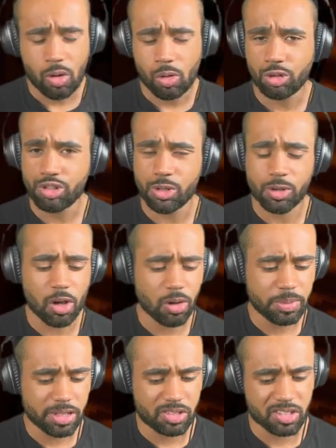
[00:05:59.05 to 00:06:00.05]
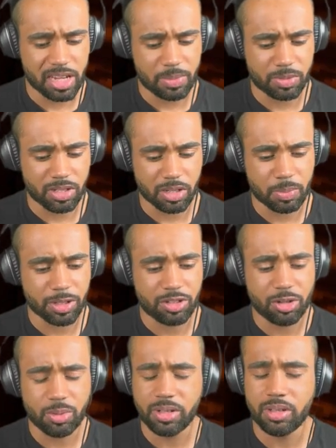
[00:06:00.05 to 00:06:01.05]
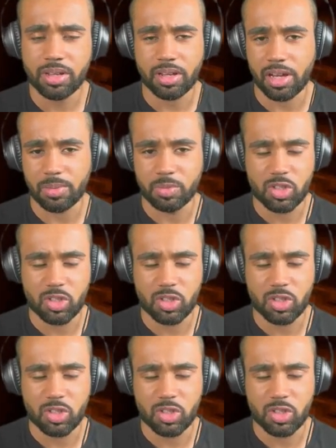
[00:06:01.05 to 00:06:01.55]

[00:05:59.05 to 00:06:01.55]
Also, call me a skeptic, but doing um,